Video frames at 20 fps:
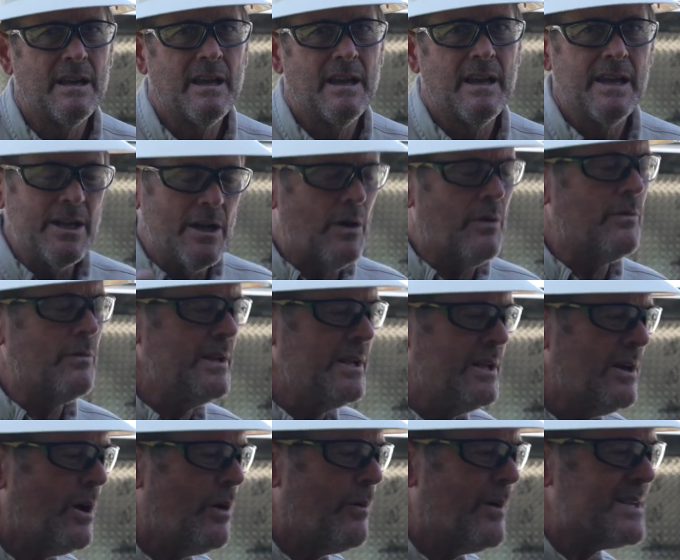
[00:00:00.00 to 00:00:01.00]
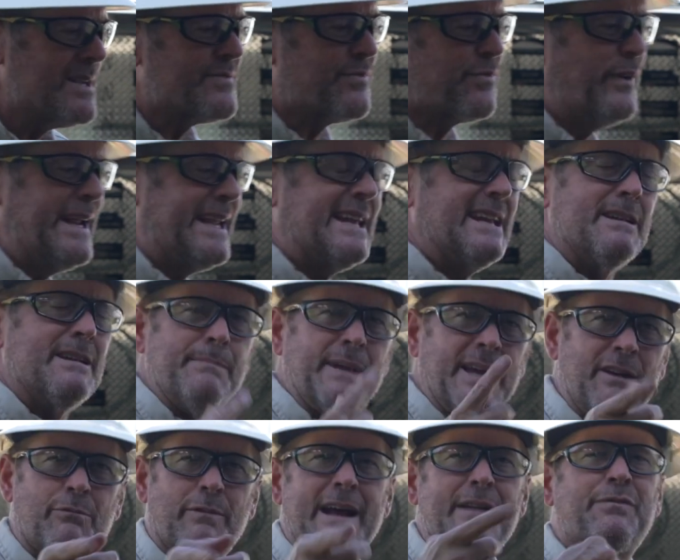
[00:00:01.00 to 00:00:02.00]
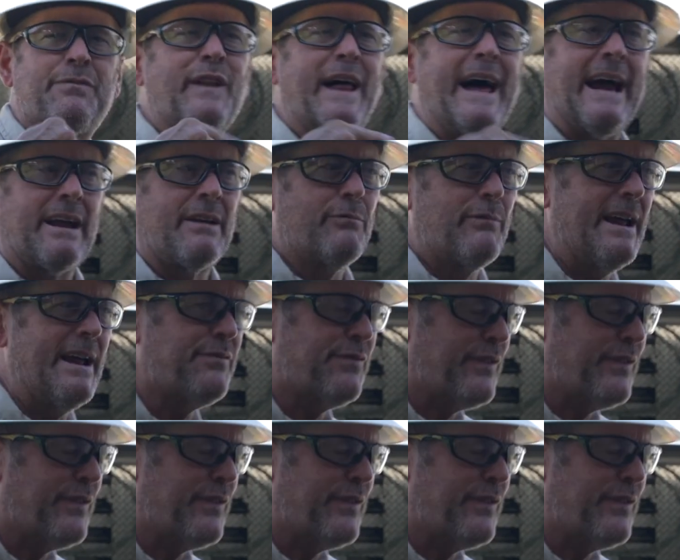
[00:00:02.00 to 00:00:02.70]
You know, you know what's freaky to me? Red flag. Red